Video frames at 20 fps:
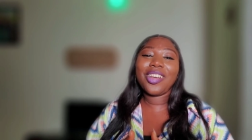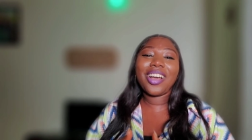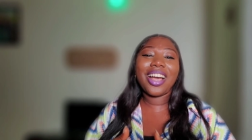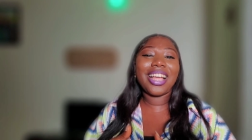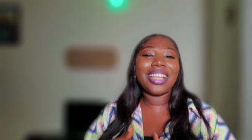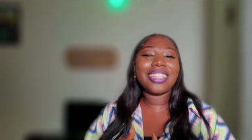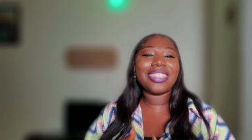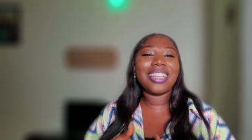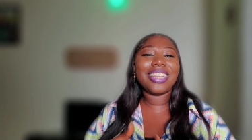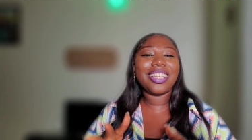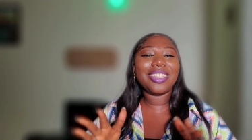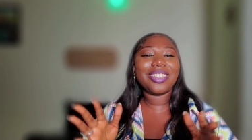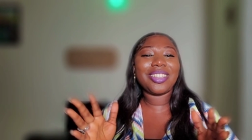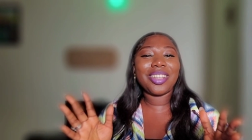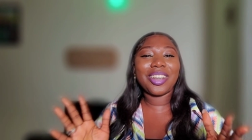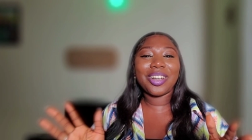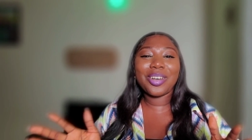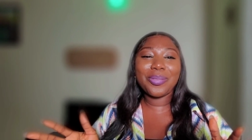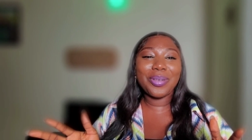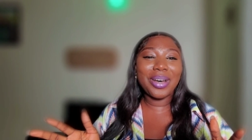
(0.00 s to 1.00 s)
So, guys, let's
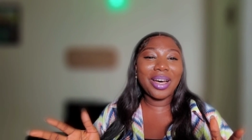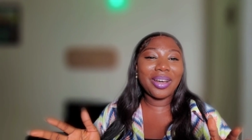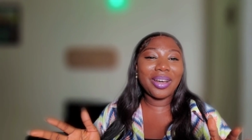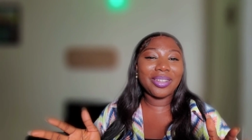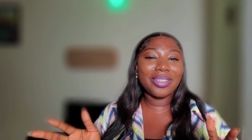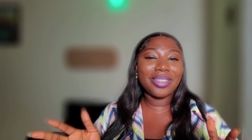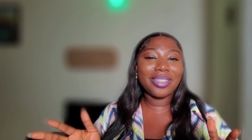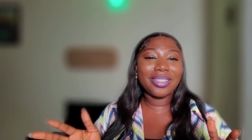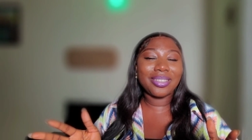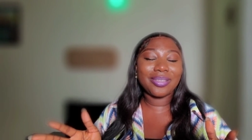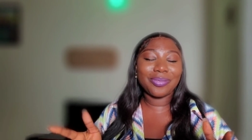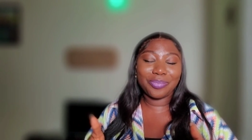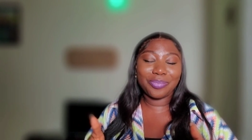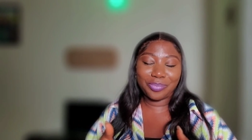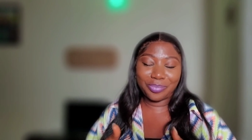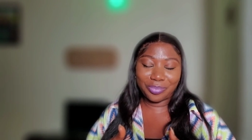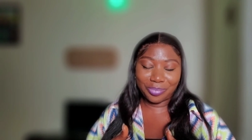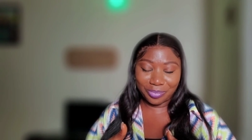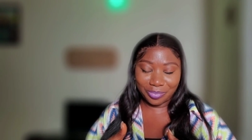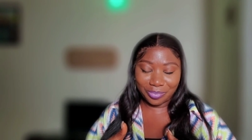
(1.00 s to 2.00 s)
talk about
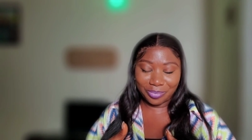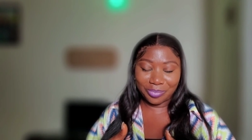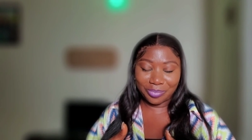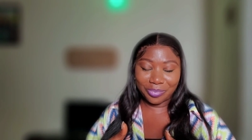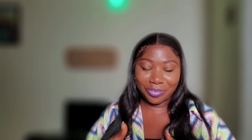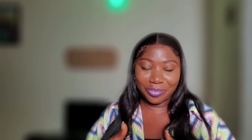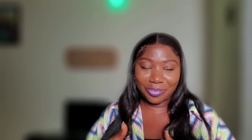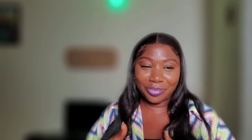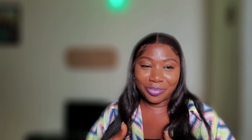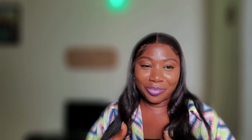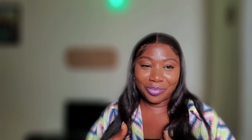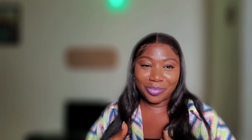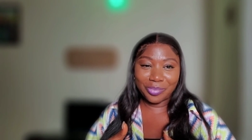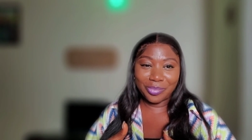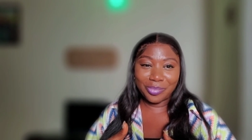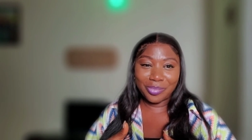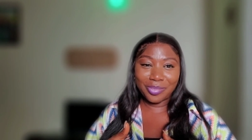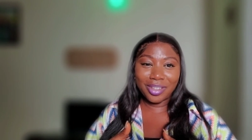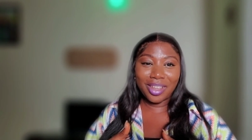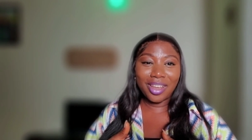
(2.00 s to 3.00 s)
hmm,
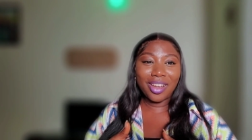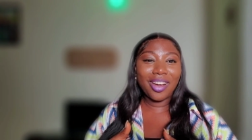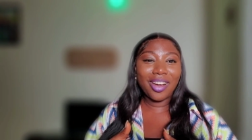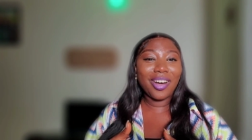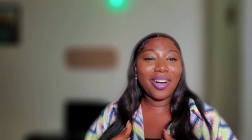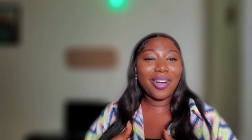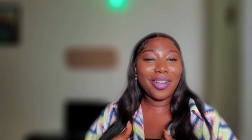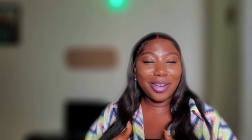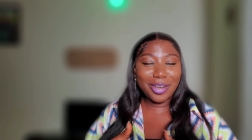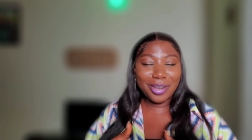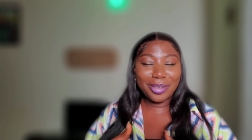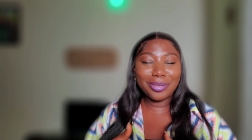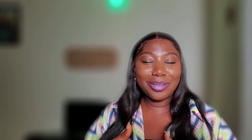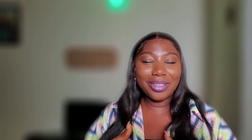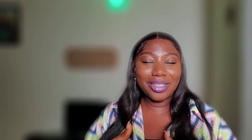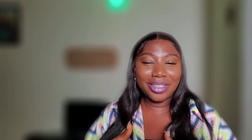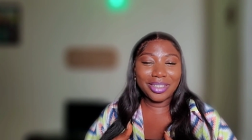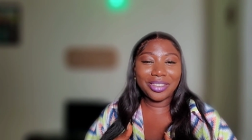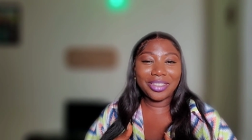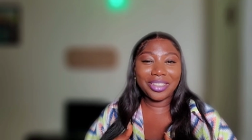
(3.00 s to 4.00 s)
Ogom
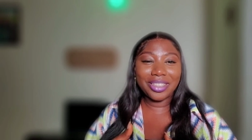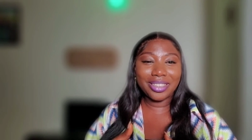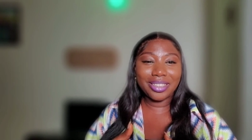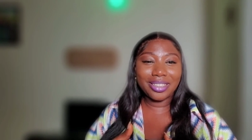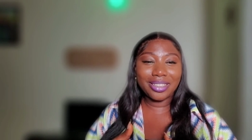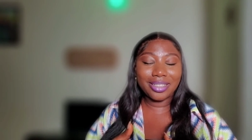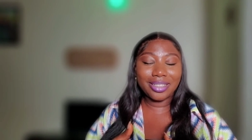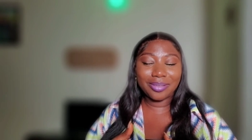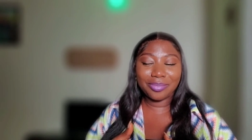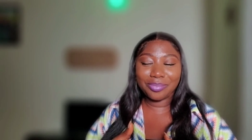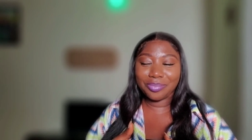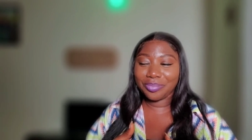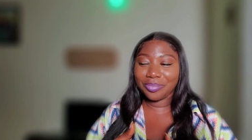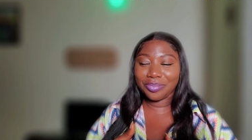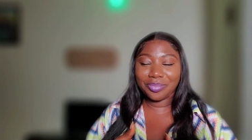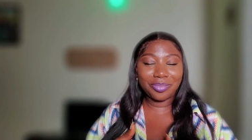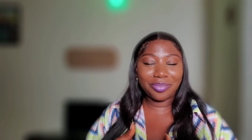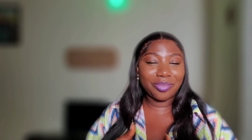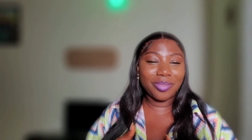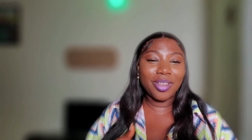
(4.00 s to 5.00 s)
series.
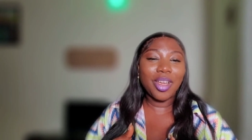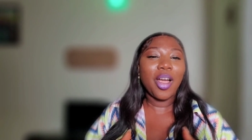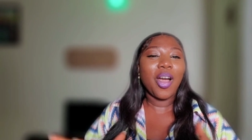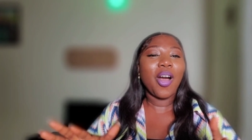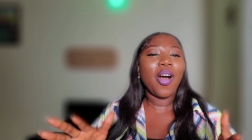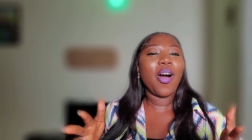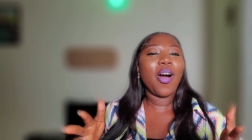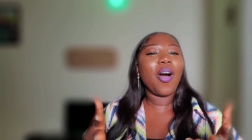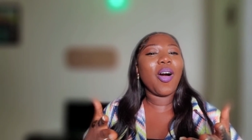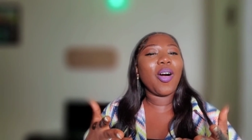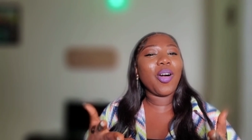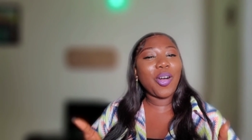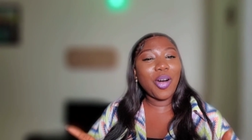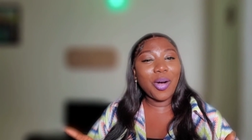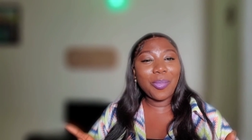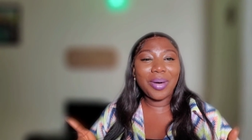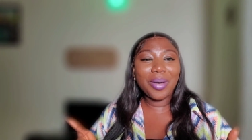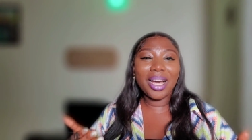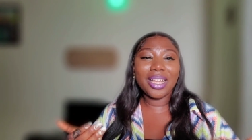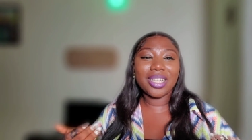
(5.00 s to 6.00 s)
Hmm.
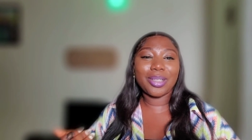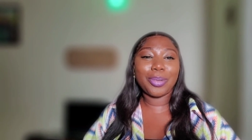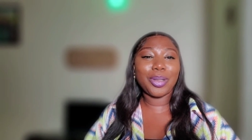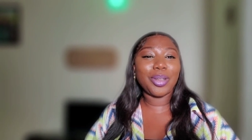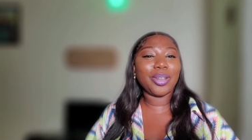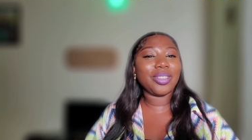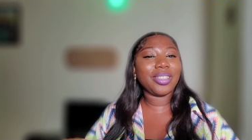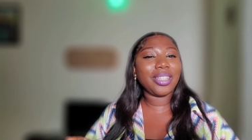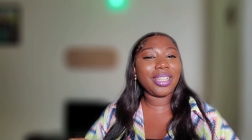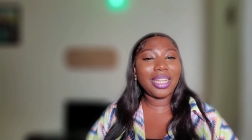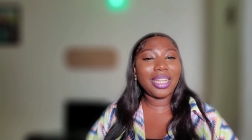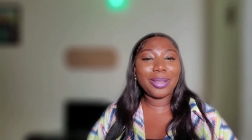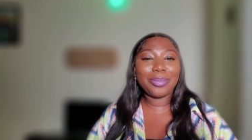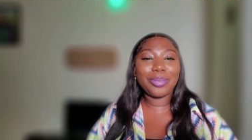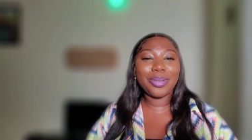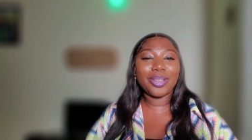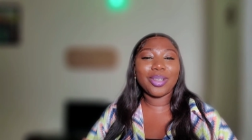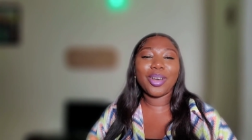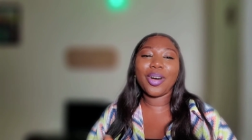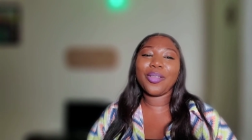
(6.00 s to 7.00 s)
Ogom has been on the
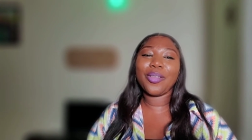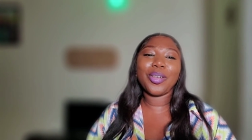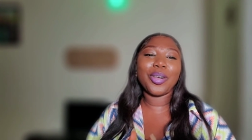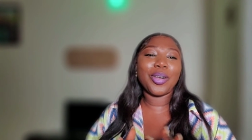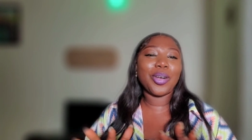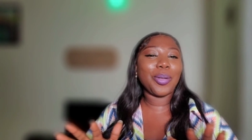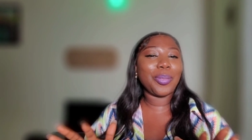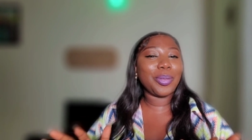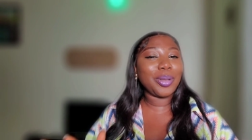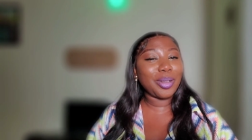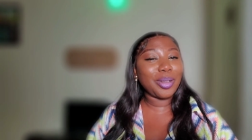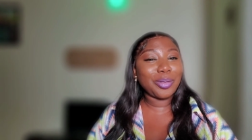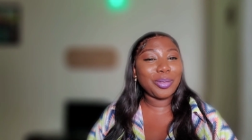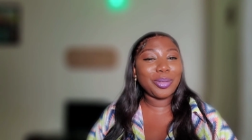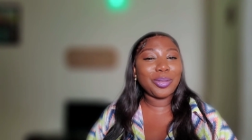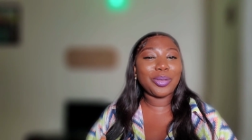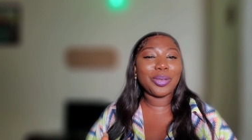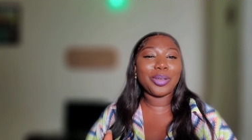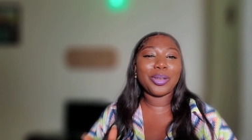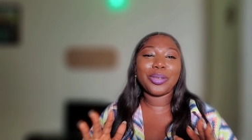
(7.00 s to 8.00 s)
lips of a couple of
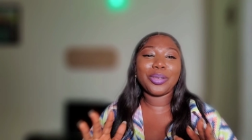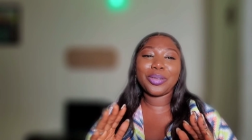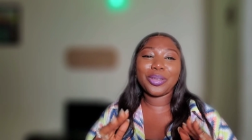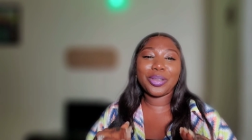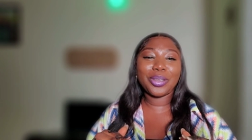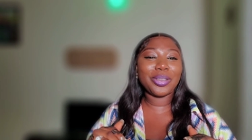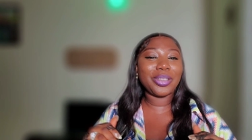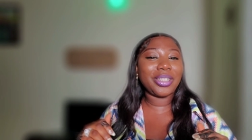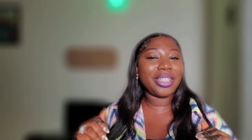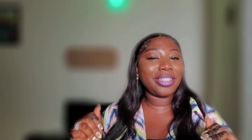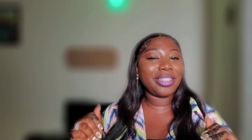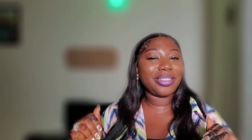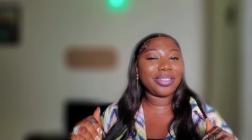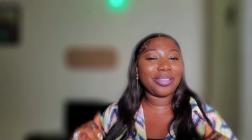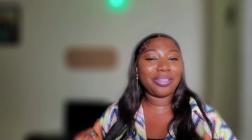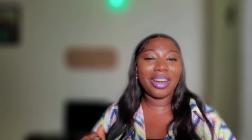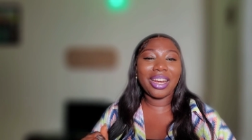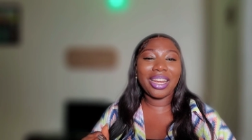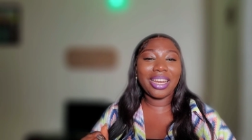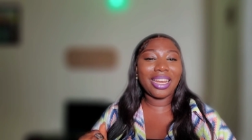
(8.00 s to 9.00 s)
people for a few days
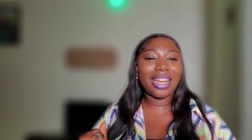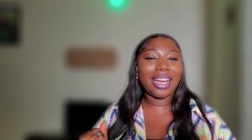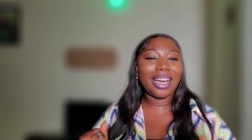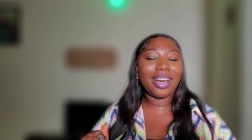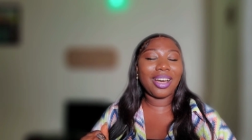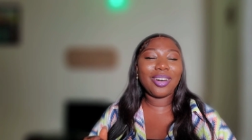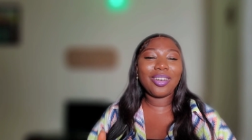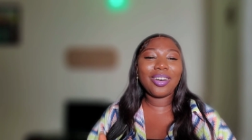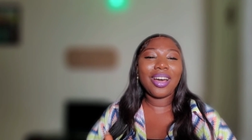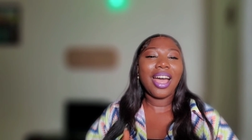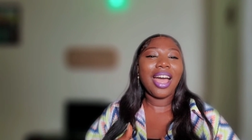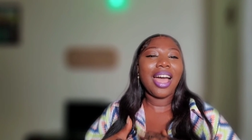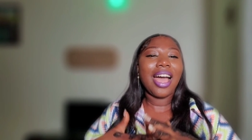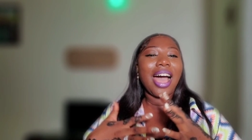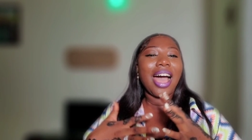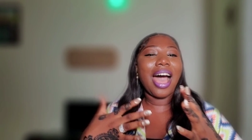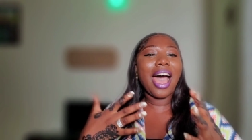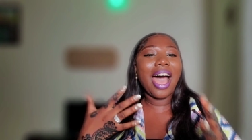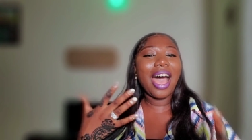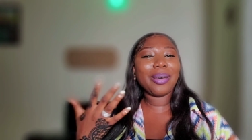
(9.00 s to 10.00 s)
right now.
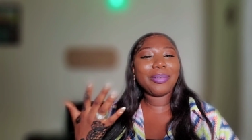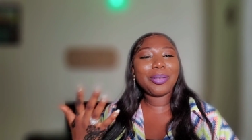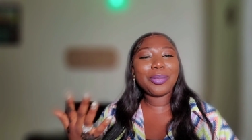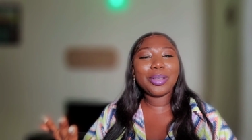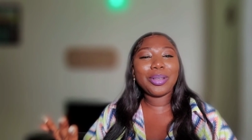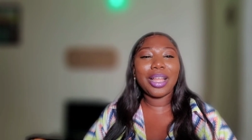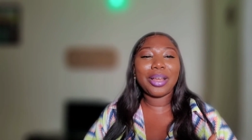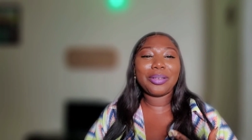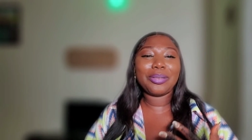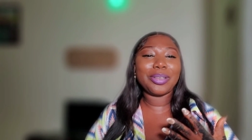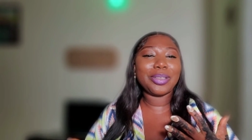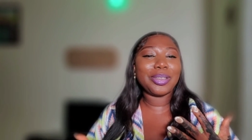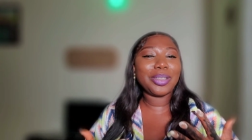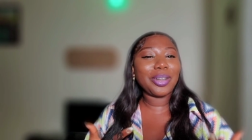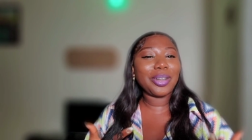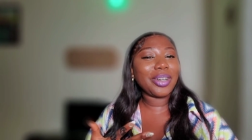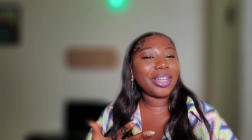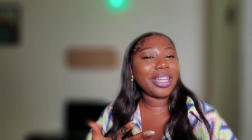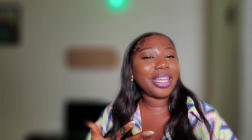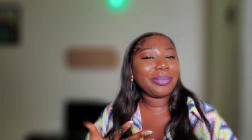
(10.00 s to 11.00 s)
And people have been
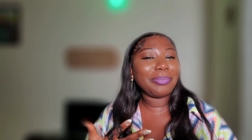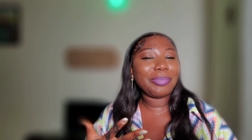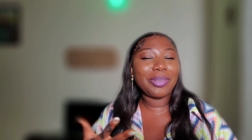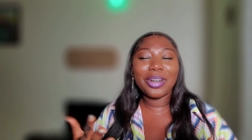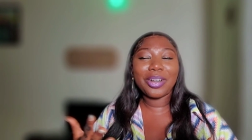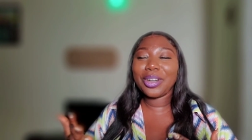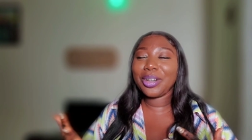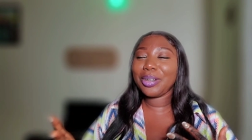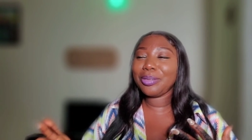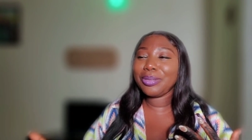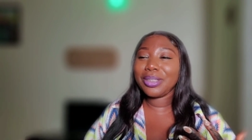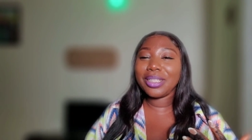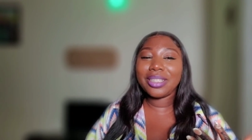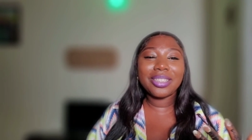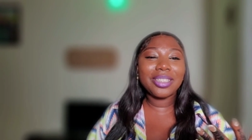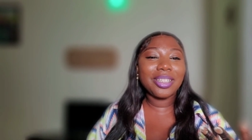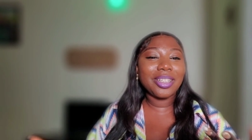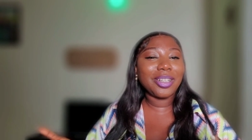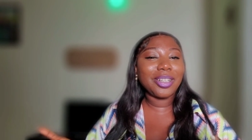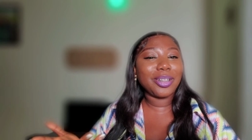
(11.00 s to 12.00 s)
talking Ogom
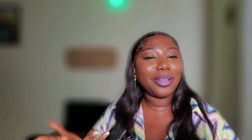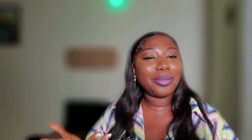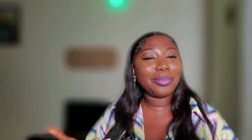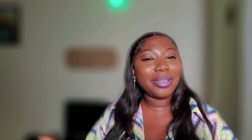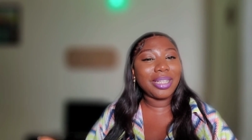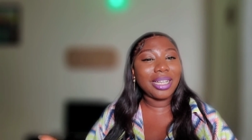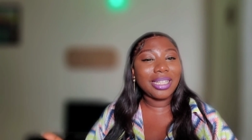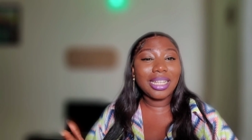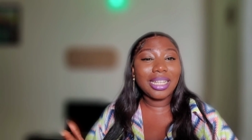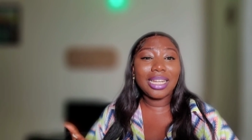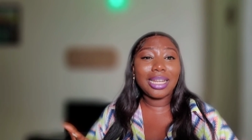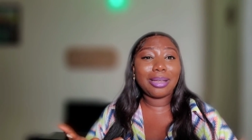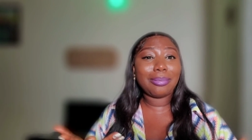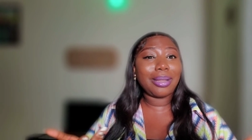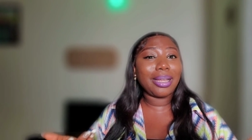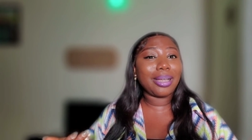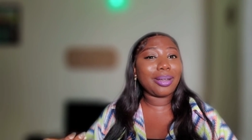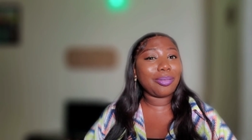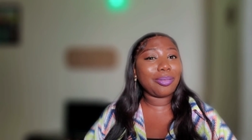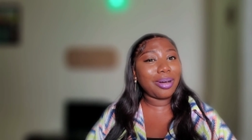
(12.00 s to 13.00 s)
this, Ogom that. And I'm
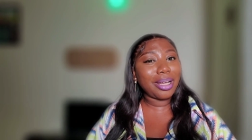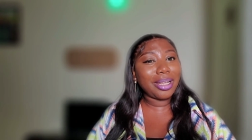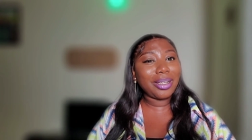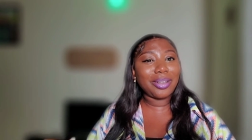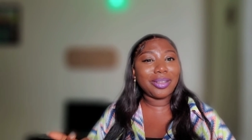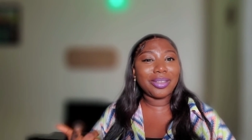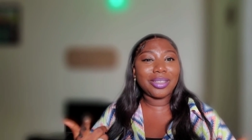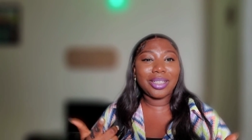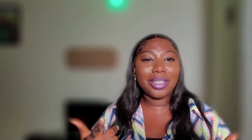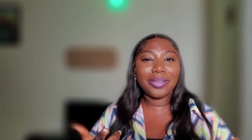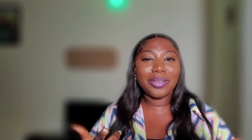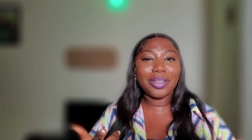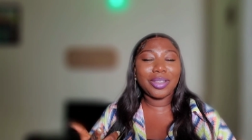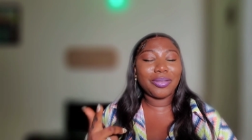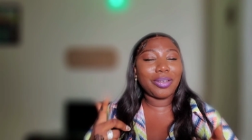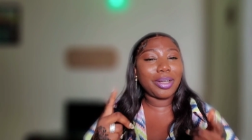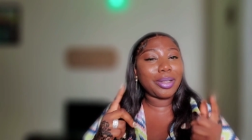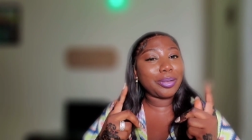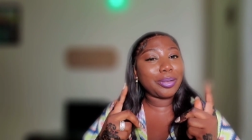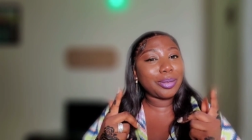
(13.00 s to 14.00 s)
like, why not? If,
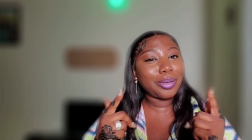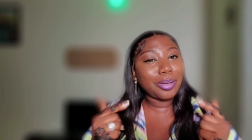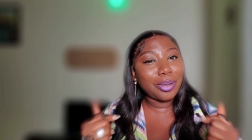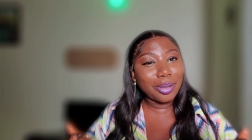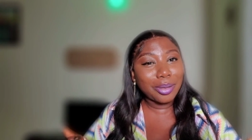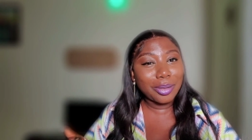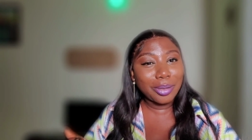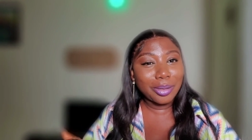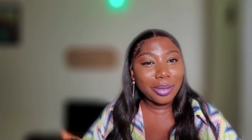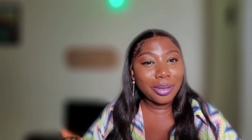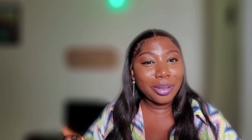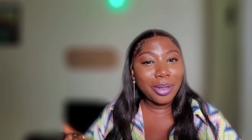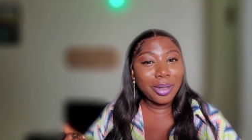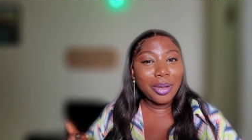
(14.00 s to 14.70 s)
if I not talk,